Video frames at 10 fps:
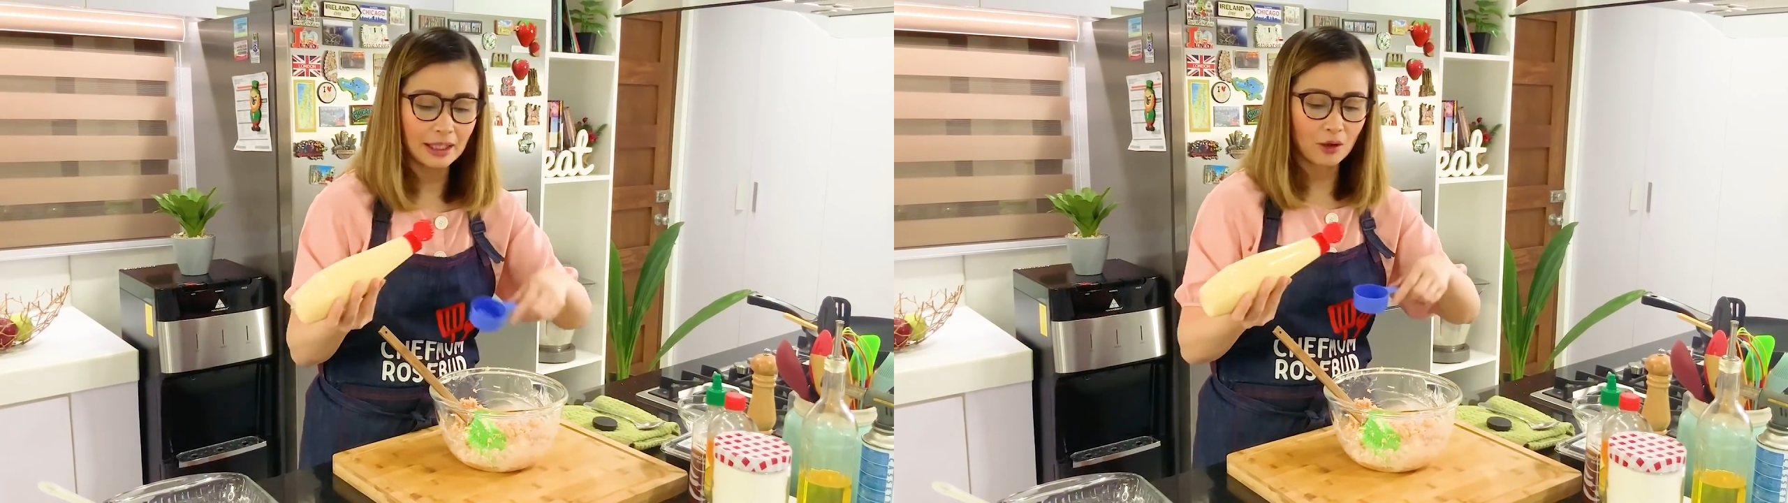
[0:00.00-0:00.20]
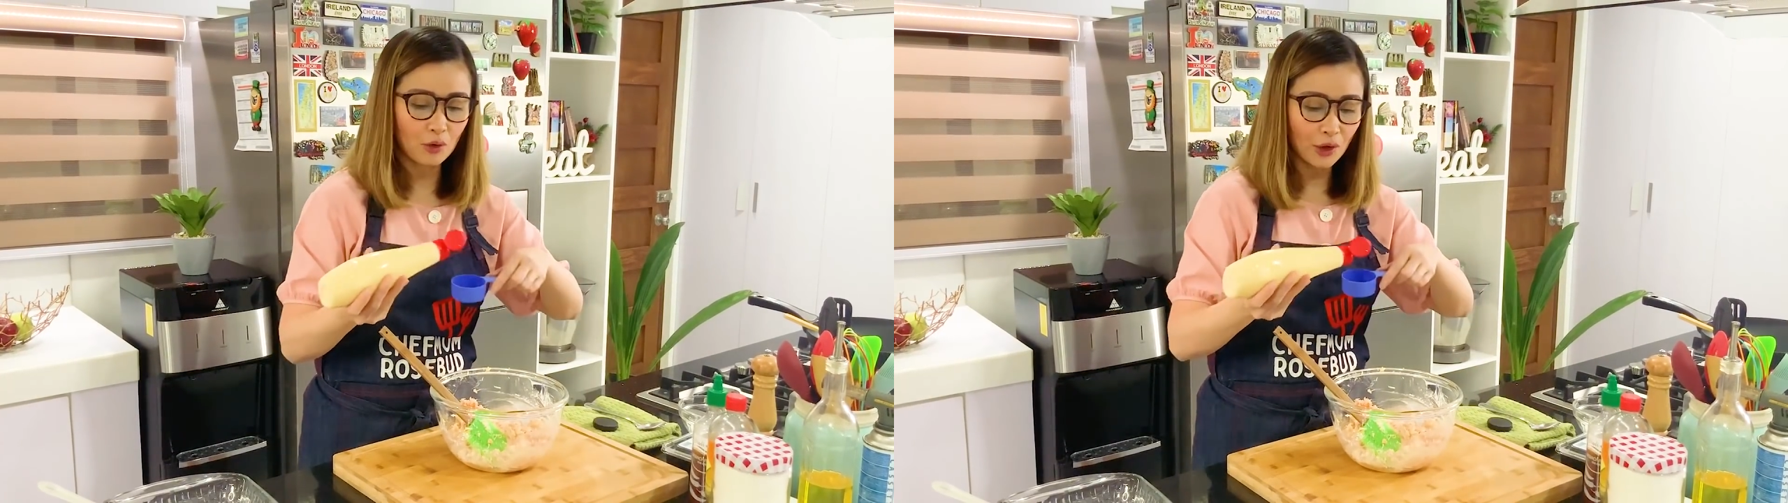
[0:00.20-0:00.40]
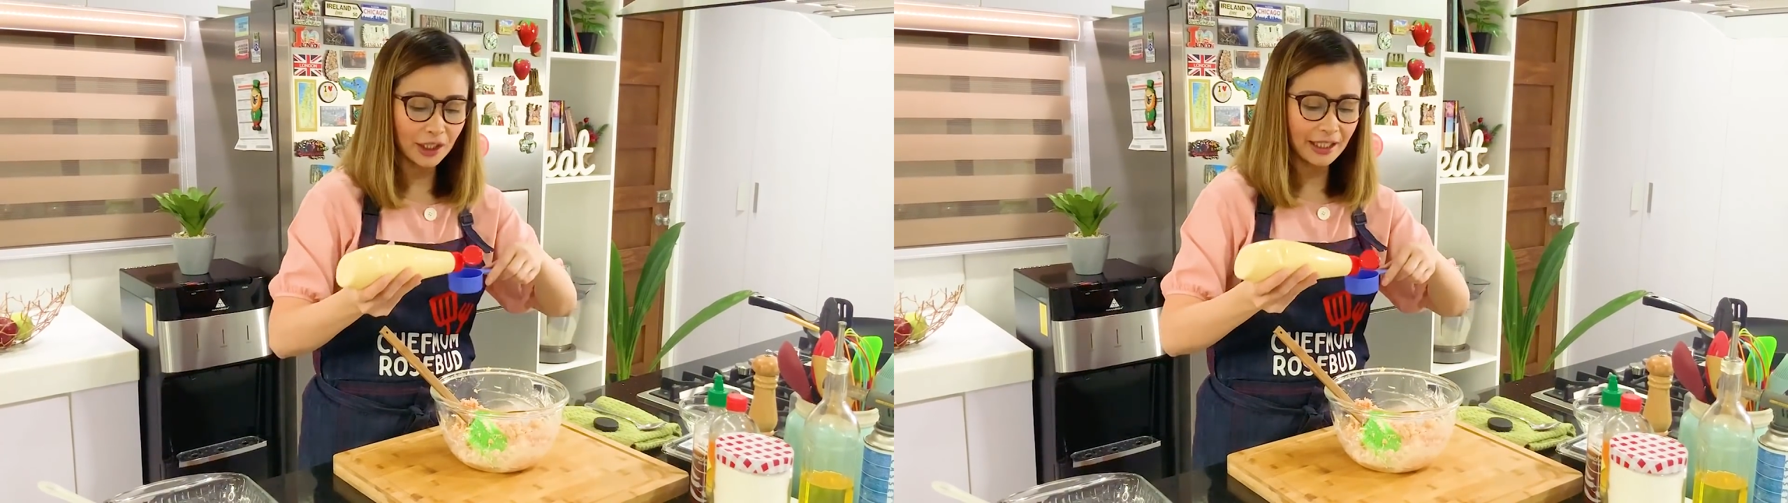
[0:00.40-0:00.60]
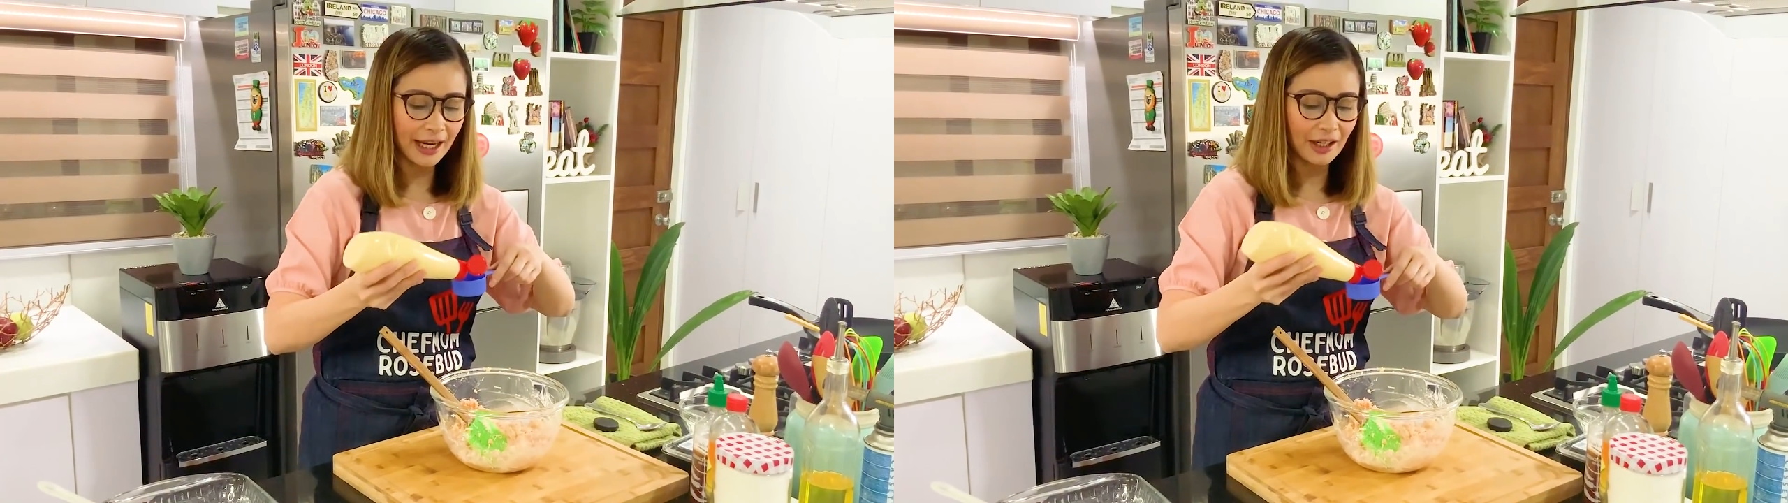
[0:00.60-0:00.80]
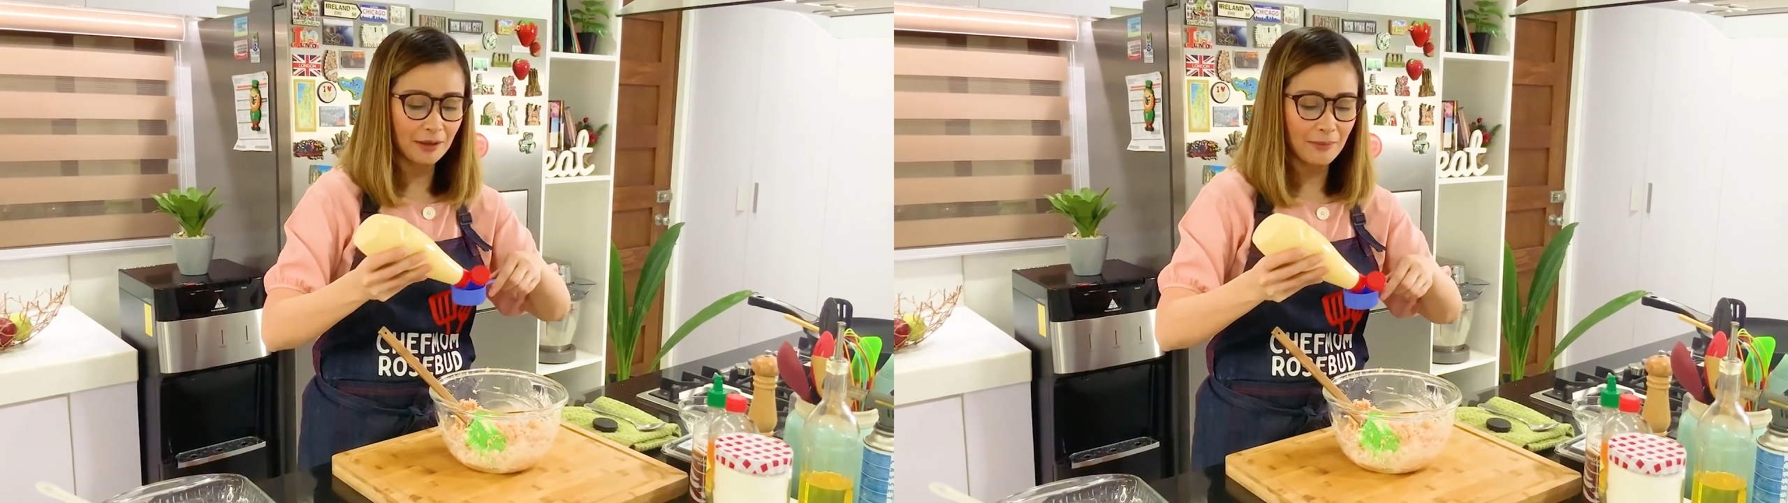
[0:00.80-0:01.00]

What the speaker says: ng ordinary